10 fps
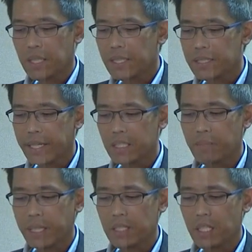This
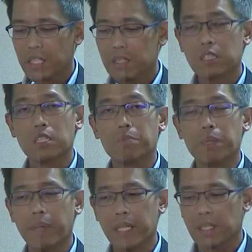itemization should
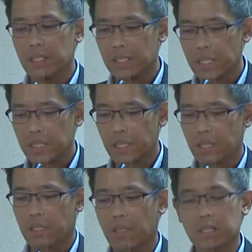be made consistent
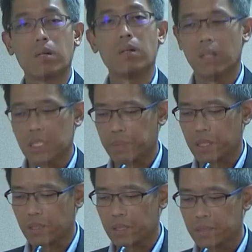across all
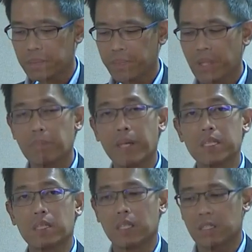hospitals,
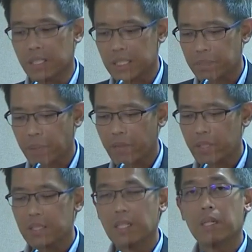based on a
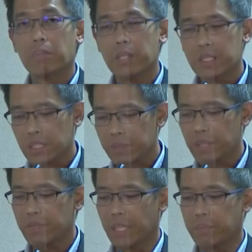transparent,
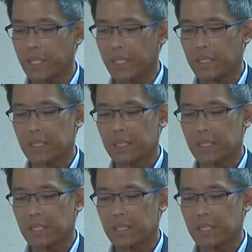prescriptive template